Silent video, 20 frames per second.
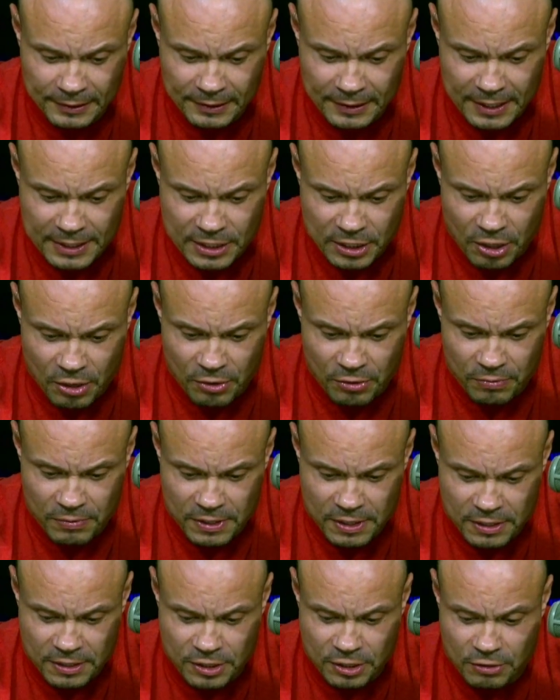Let's go to a
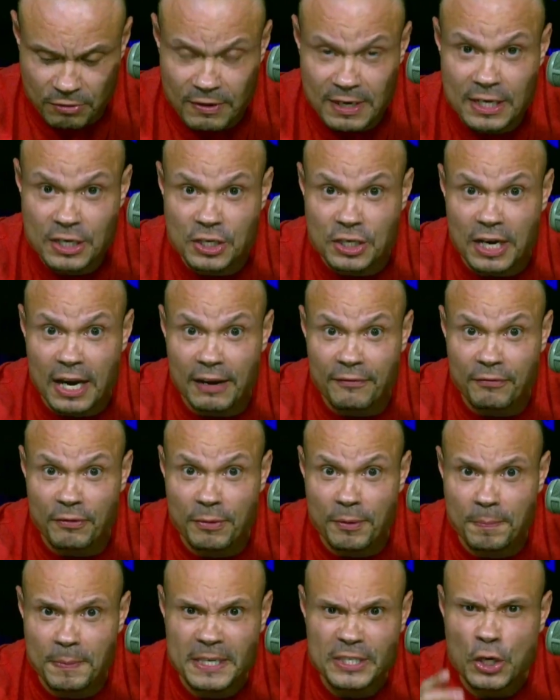screenshot from
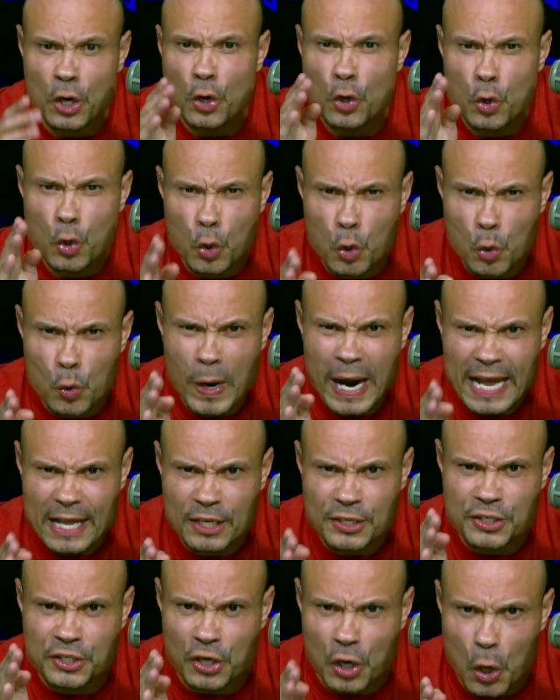the piece. Who
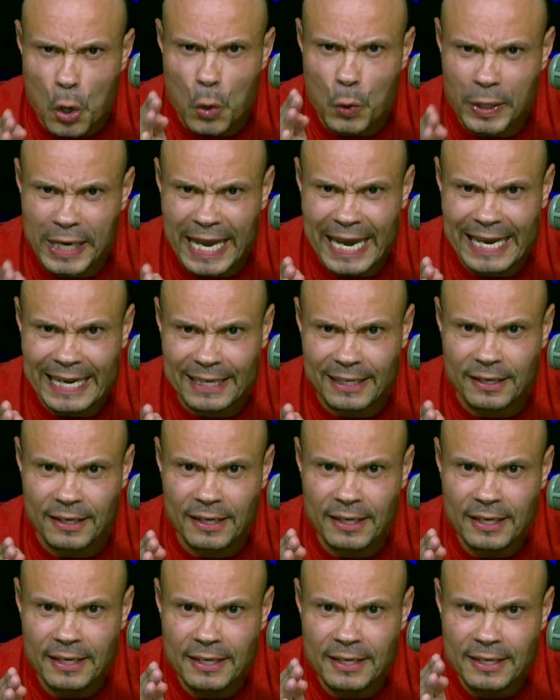else okayed
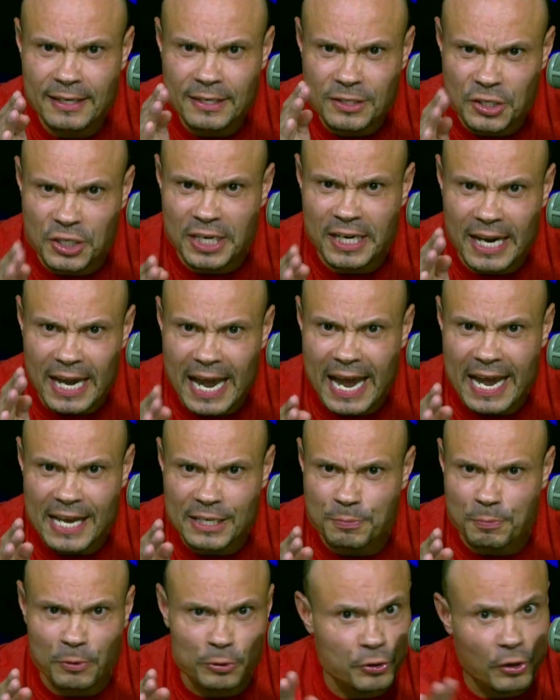Gina
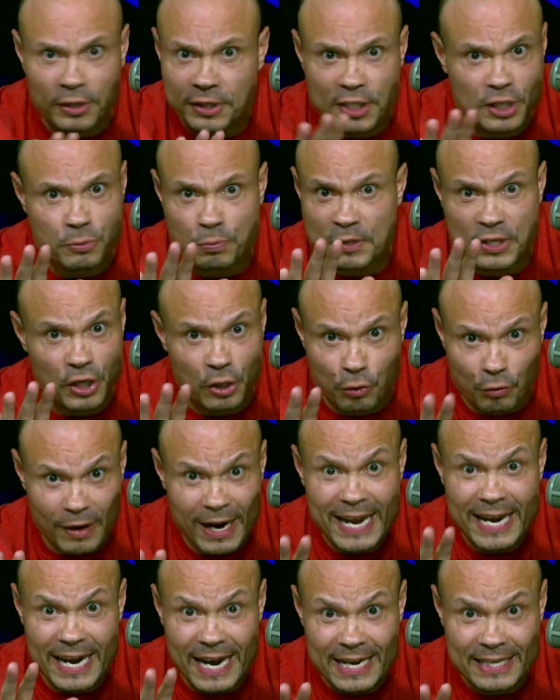Haspel? Thought this was a
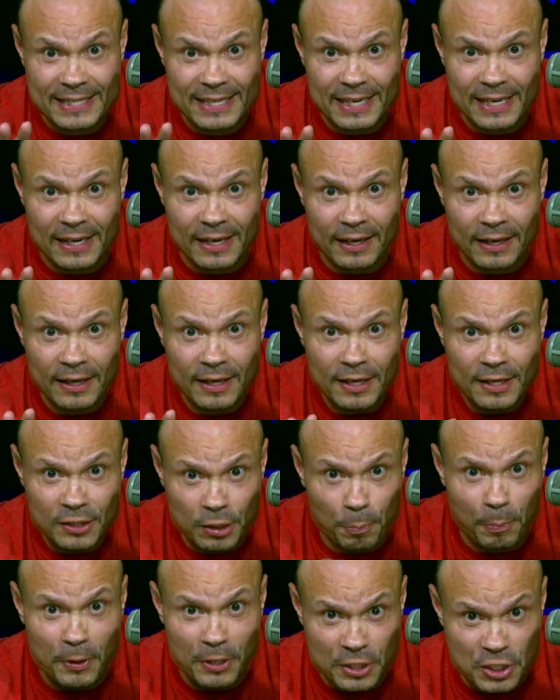great idea
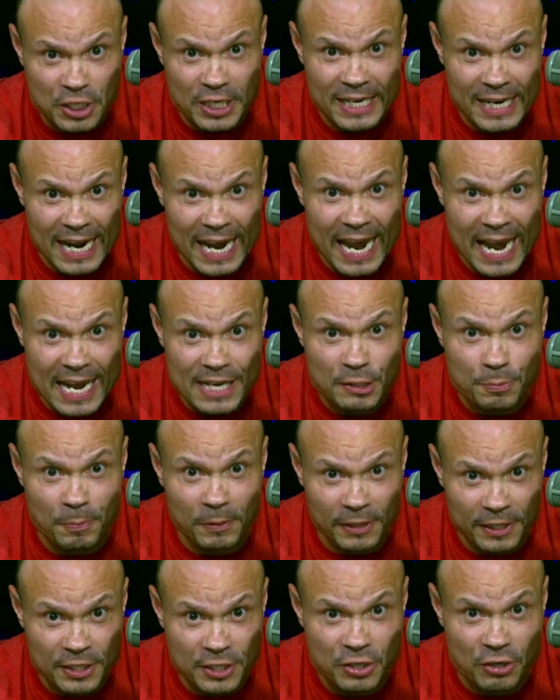to put Gina
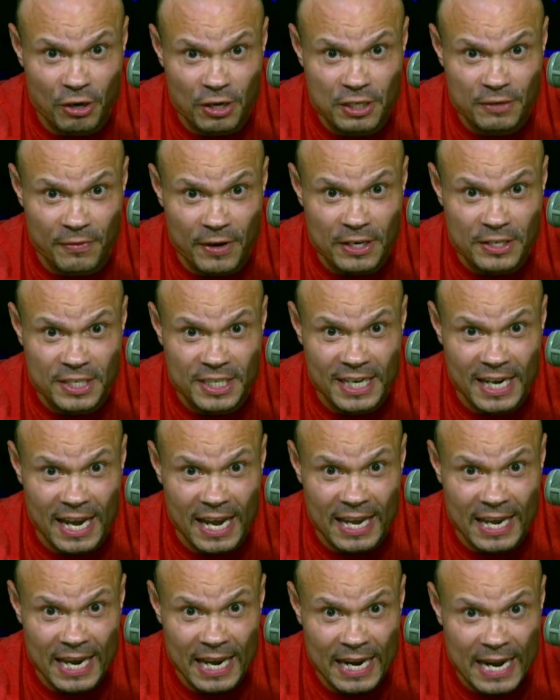Haspel in charge of our
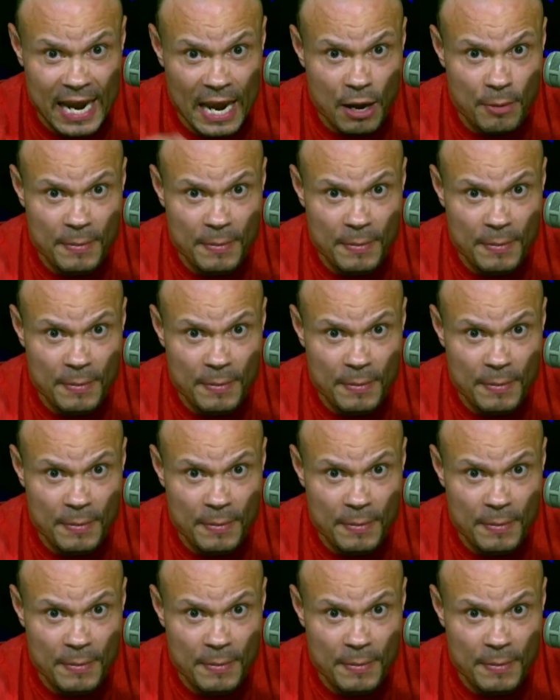CIA now.